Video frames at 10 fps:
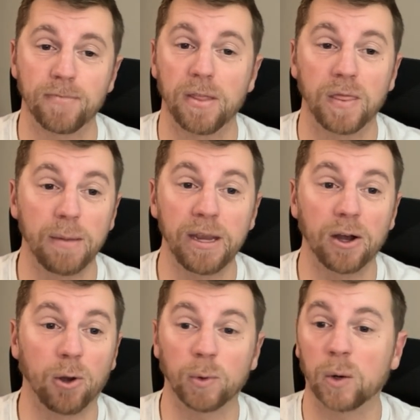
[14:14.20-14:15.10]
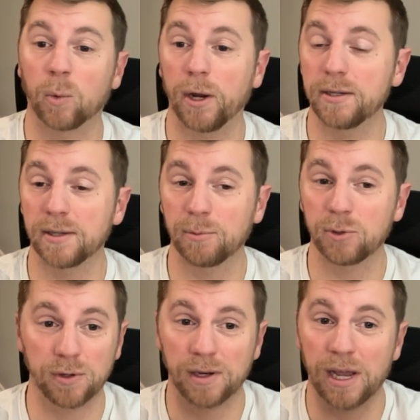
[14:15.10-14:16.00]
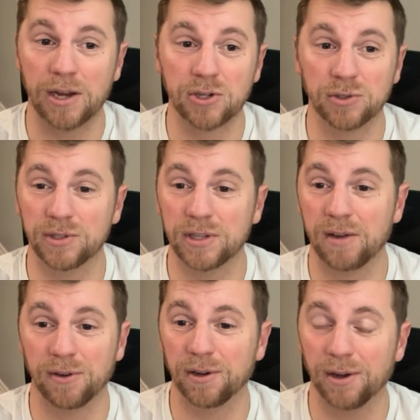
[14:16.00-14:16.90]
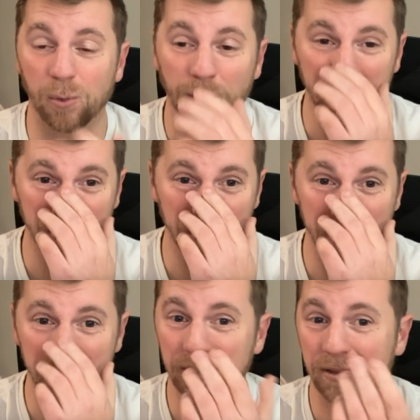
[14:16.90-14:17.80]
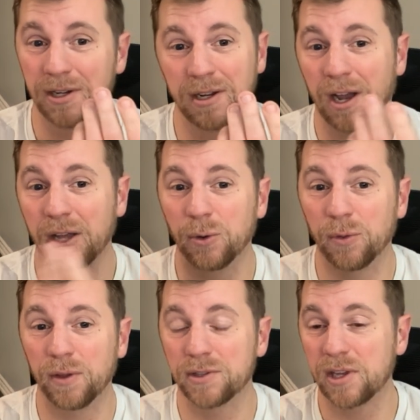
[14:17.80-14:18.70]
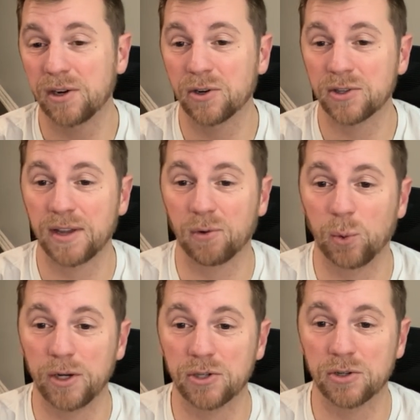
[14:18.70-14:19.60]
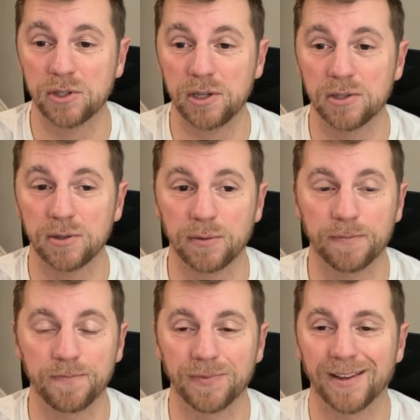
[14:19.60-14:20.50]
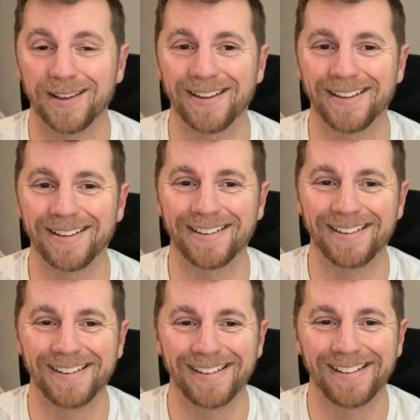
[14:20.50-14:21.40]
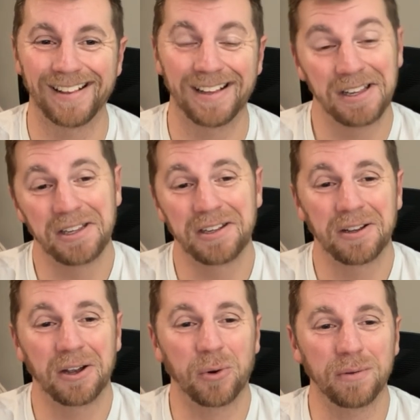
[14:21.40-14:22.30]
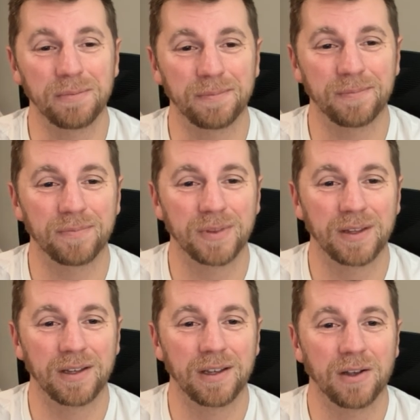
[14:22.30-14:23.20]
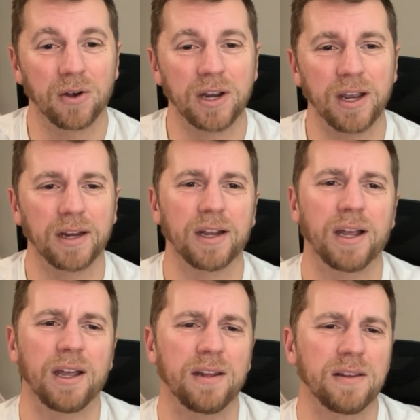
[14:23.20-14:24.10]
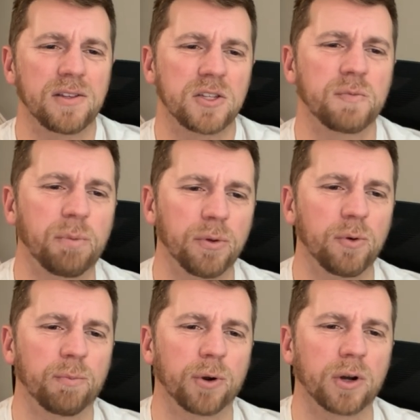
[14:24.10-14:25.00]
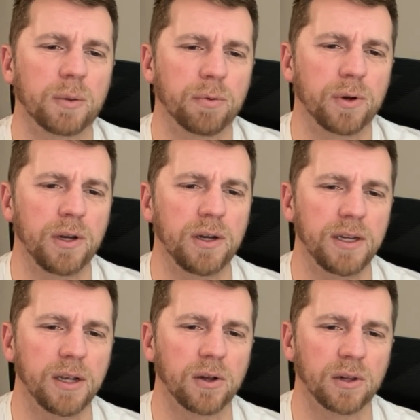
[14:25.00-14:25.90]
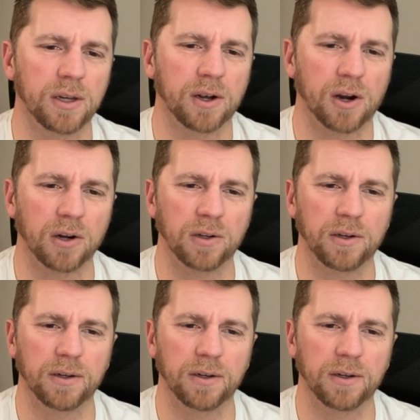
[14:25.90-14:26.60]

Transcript: They may all wear white. I'm sure the Nationals have a white jersey, and I know the Senators have a white jersey, so. Oh well. Okay, and this is blue. Burke, Breen, Eagle, and Harlan.